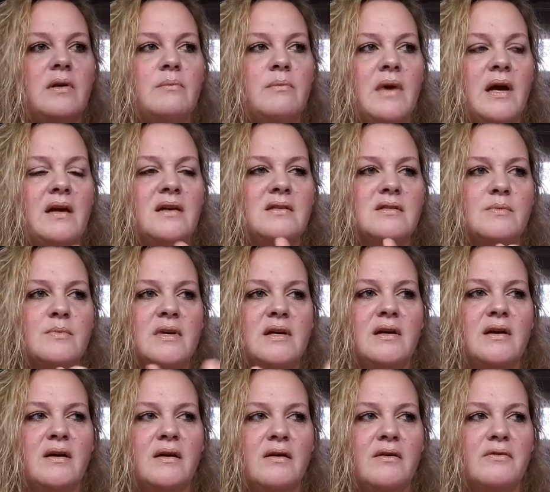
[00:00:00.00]
reminds
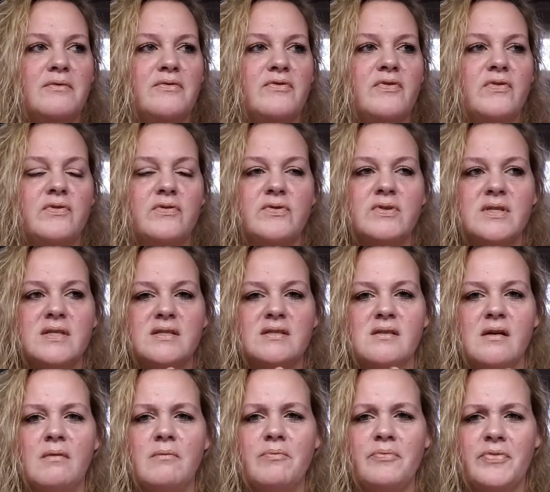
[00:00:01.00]
me of
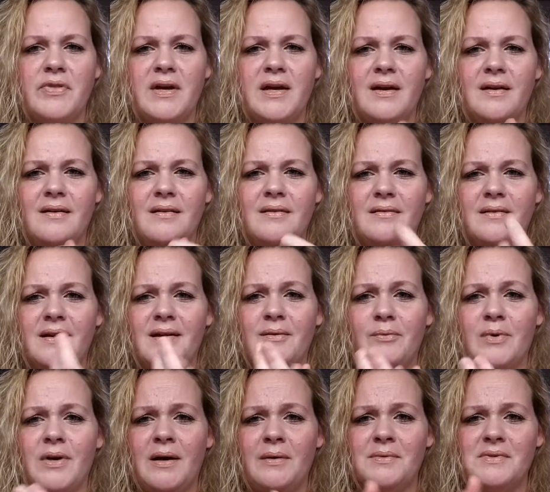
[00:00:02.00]
something
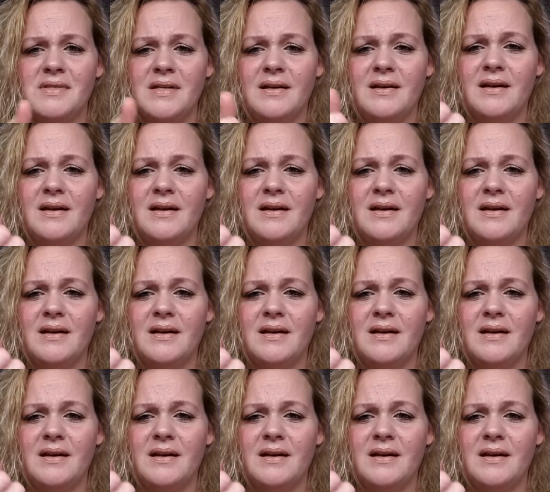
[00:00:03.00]
like when I was a